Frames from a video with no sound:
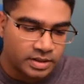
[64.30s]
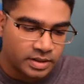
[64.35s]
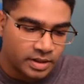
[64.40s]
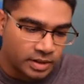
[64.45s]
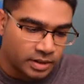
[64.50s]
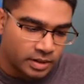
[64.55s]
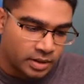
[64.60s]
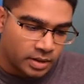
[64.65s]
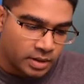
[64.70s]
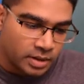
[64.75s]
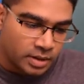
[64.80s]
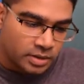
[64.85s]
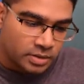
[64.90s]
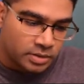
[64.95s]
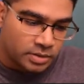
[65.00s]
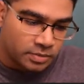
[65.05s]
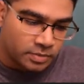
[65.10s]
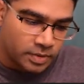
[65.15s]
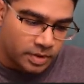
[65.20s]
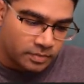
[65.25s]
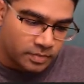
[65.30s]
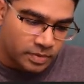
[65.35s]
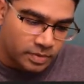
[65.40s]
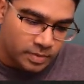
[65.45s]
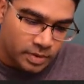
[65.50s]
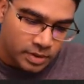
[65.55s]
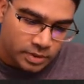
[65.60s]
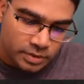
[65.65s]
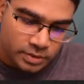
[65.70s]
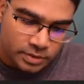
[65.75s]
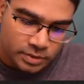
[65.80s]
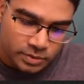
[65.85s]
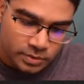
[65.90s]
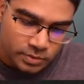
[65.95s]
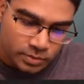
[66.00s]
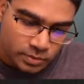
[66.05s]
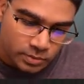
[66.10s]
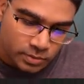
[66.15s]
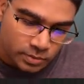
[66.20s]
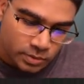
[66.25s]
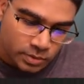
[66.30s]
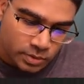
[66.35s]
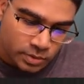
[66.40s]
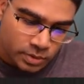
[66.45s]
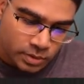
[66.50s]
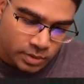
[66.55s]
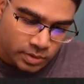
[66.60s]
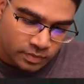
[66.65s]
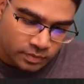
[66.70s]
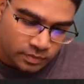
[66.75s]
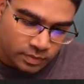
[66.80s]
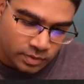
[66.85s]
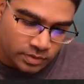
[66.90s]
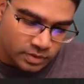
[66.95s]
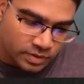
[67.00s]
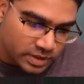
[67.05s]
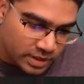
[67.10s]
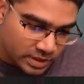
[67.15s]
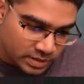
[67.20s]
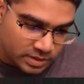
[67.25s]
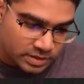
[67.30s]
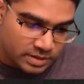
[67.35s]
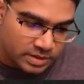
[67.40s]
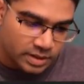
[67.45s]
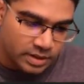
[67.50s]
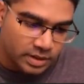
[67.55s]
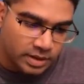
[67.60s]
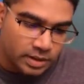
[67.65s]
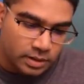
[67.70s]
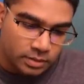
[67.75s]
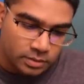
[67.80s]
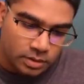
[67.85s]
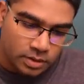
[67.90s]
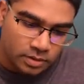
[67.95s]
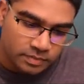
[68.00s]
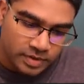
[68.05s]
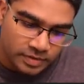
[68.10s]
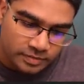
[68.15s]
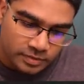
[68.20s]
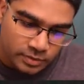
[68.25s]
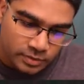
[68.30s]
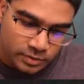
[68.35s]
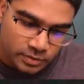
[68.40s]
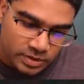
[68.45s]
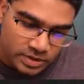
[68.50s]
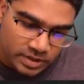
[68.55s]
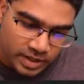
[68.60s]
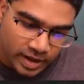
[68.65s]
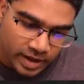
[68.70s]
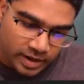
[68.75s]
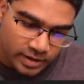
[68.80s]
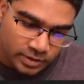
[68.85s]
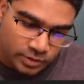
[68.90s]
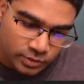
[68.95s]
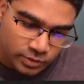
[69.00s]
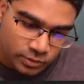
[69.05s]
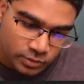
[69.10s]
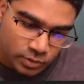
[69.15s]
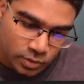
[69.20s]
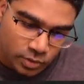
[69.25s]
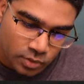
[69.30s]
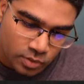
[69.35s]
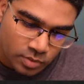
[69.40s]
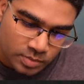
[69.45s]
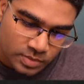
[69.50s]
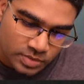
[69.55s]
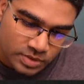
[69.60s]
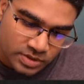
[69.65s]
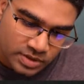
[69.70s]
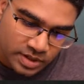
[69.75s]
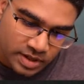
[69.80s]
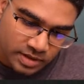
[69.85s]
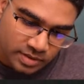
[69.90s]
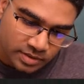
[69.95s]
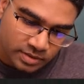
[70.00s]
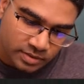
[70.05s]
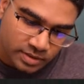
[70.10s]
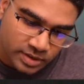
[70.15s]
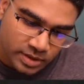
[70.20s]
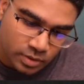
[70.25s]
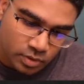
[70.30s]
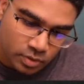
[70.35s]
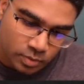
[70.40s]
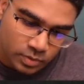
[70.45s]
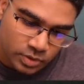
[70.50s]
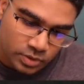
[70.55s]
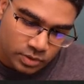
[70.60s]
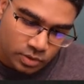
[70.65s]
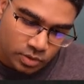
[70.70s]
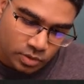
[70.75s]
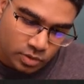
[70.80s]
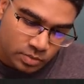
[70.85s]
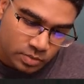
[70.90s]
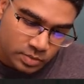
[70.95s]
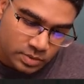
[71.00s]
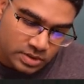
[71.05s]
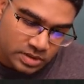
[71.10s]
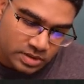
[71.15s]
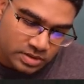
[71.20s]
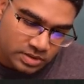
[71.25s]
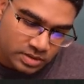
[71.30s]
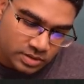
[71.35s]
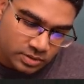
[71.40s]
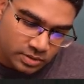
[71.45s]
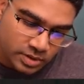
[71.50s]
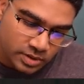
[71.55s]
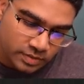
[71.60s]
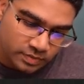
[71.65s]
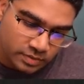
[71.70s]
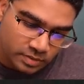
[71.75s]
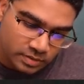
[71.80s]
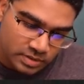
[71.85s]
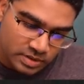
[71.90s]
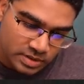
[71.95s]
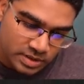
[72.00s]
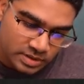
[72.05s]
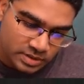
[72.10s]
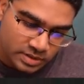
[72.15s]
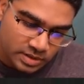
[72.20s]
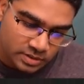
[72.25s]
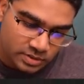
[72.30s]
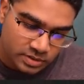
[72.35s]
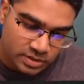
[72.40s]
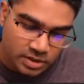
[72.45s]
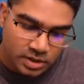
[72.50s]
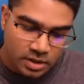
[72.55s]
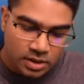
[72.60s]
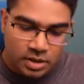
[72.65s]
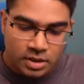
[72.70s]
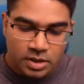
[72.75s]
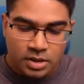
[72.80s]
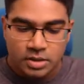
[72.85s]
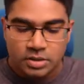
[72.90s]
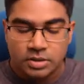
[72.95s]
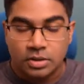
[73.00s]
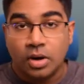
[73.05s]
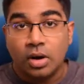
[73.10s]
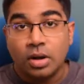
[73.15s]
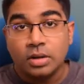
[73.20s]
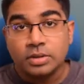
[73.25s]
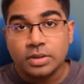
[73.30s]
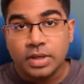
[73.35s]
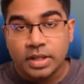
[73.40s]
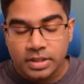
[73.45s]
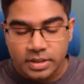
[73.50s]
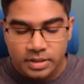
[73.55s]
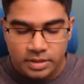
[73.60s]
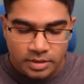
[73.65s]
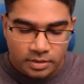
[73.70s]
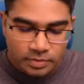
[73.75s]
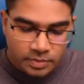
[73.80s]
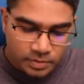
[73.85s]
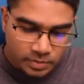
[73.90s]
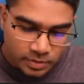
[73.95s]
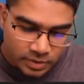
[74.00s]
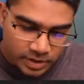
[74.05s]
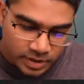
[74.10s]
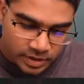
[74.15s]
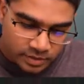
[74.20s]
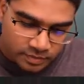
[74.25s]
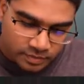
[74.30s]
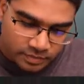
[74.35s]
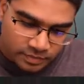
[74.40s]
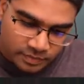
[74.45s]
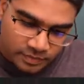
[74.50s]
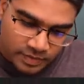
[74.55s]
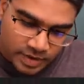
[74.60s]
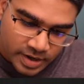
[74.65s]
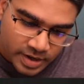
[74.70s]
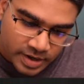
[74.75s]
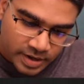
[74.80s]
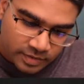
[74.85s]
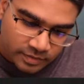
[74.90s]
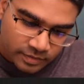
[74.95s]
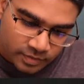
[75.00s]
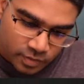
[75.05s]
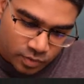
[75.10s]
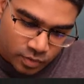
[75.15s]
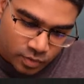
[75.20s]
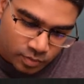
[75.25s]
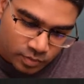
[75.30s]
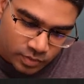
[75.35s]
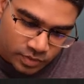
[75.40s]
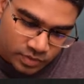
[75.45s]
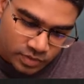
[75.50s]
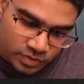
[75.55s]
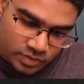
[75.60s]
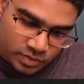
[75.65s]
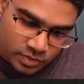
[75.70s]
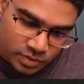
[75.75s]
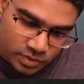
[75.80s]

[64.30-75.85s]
circuit. So when we want to do for this circuit, all we have to do is add 2 ohms and 3 ohms. Ohms is the unit for resistance. So altogether here we would get 5 ohms.